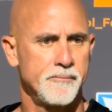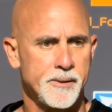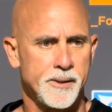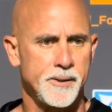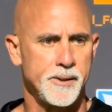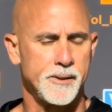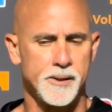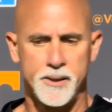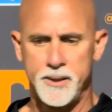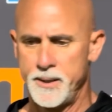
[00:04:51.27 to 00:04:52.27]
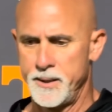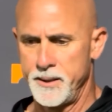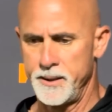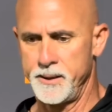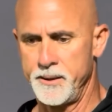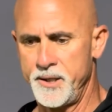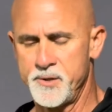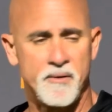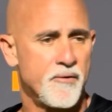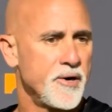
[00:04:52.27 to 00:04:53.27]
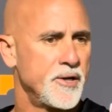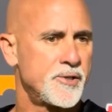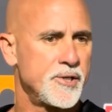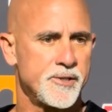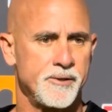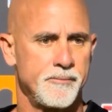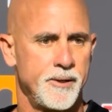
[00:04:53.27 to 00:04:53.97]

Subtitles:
and he's been very consistent.